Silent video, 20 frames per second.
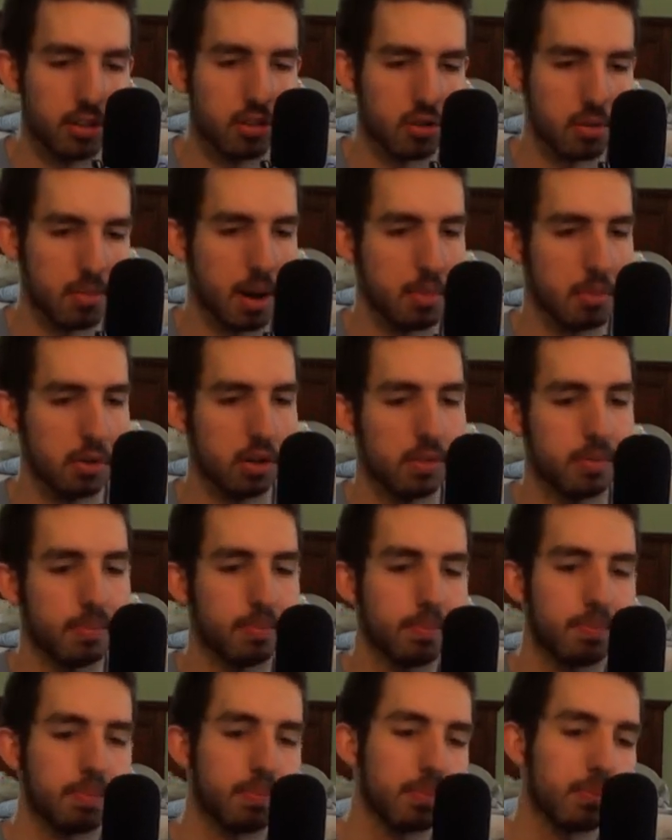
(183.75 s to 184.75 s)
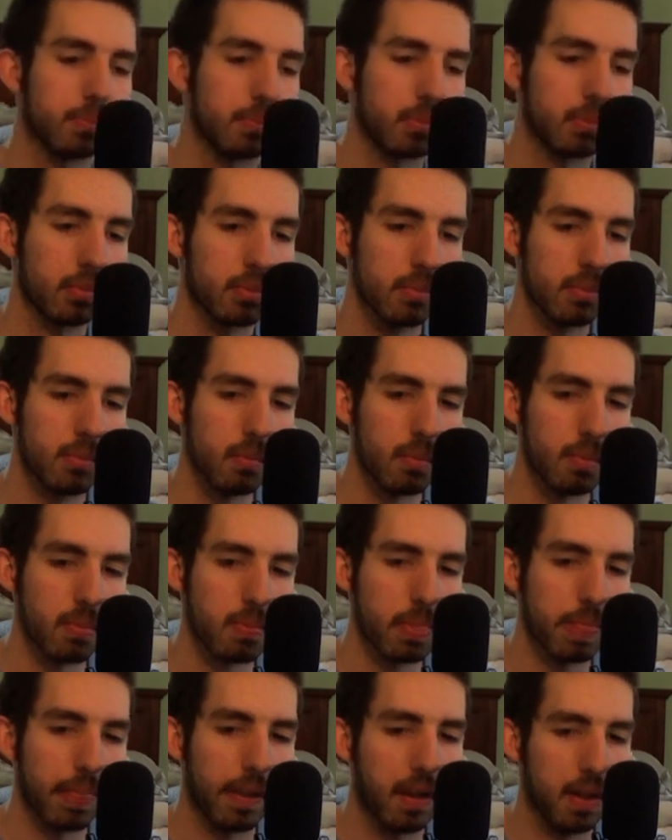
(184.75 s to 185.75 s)
to Remember.
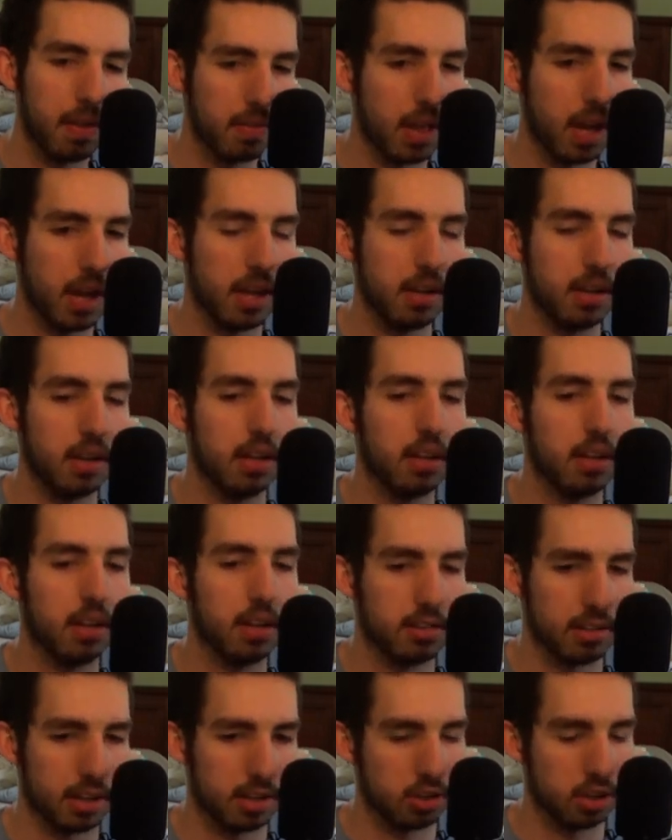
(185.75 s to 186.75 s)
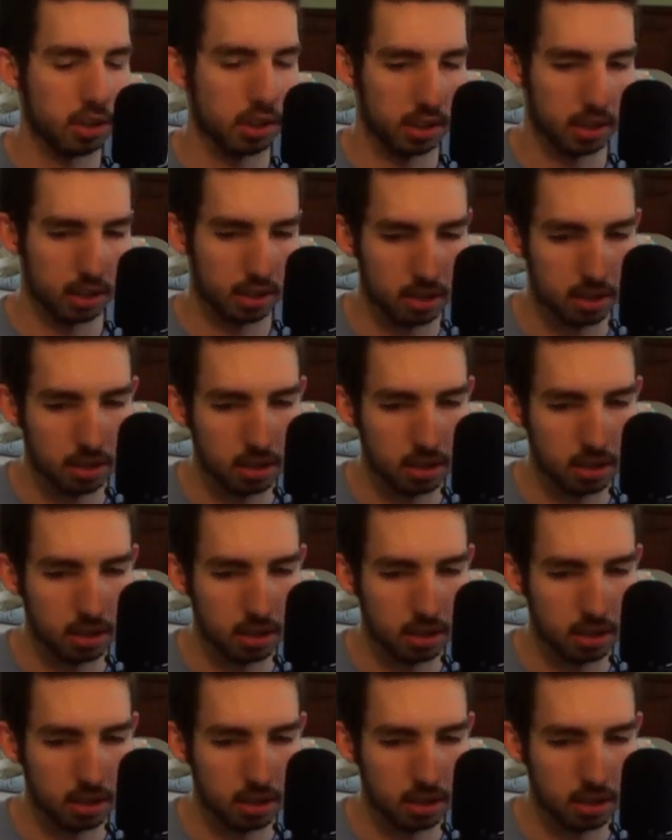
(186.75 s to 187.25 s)
And then, essentially,